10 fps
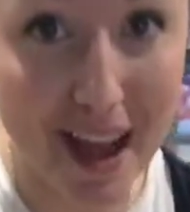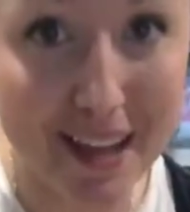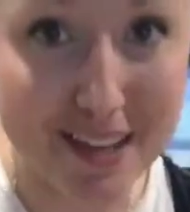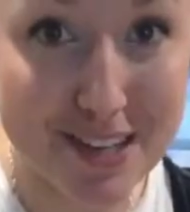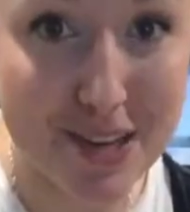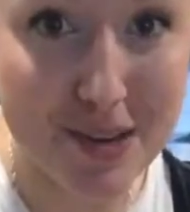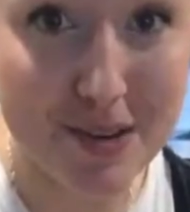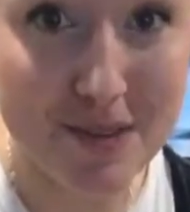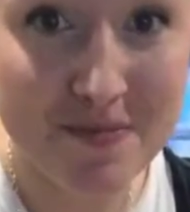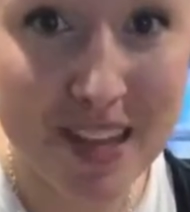I can
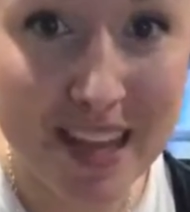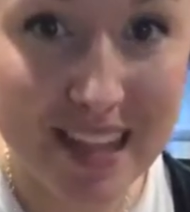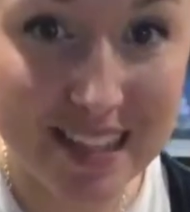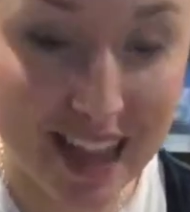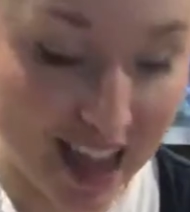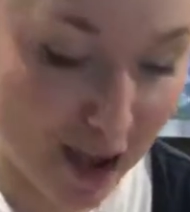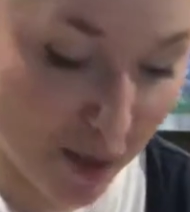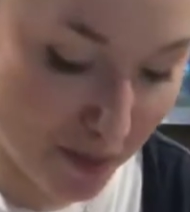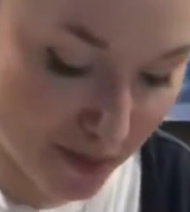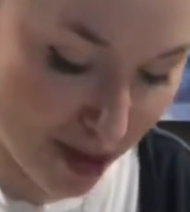do to
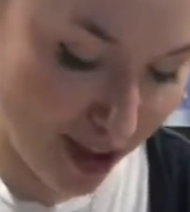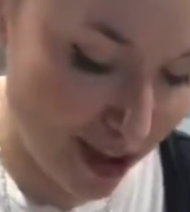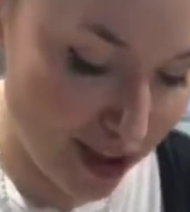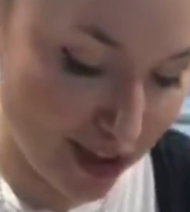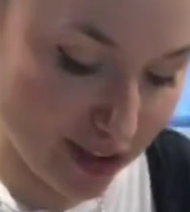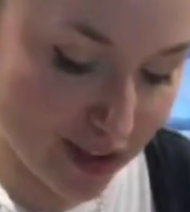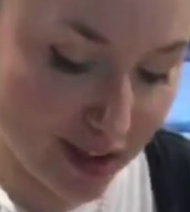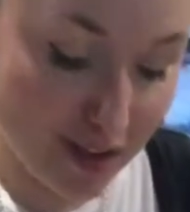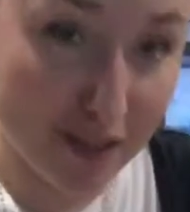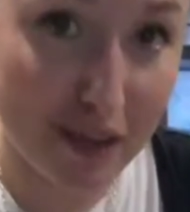help my
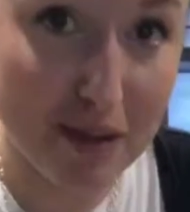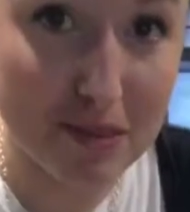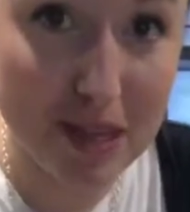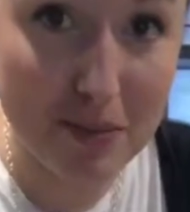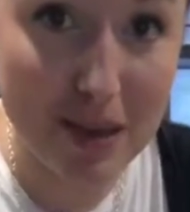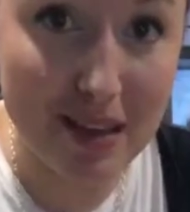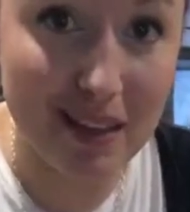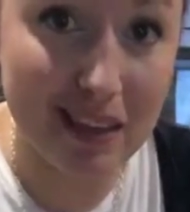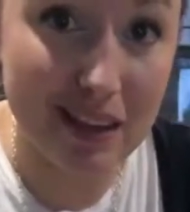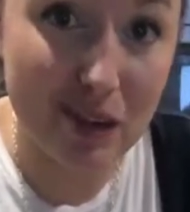family be a
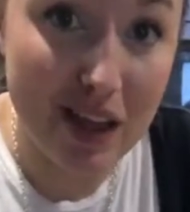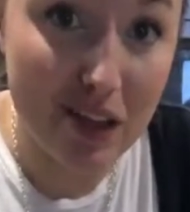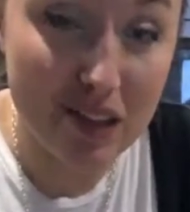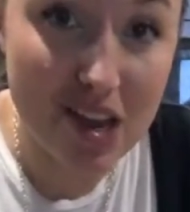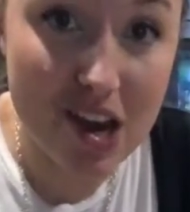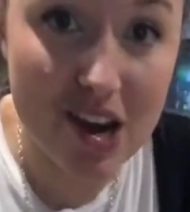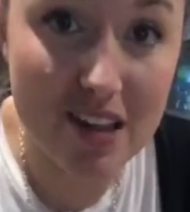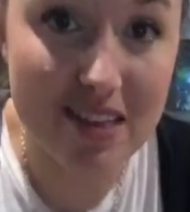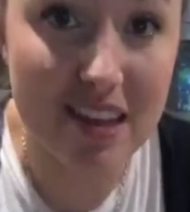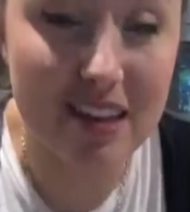little
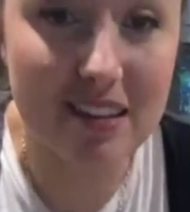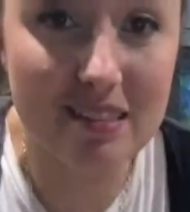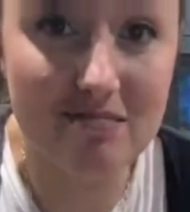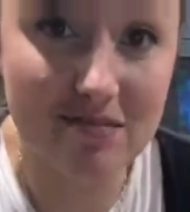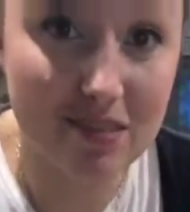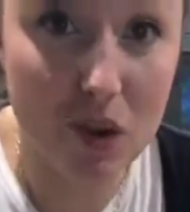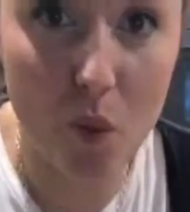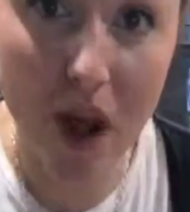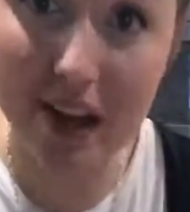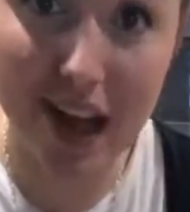healthier, then
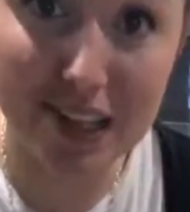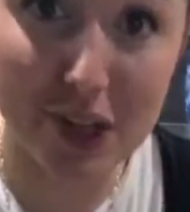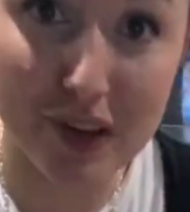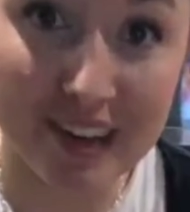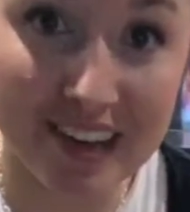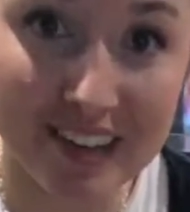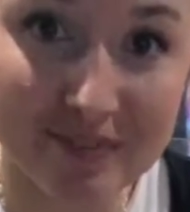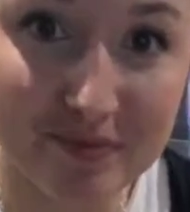why not do it?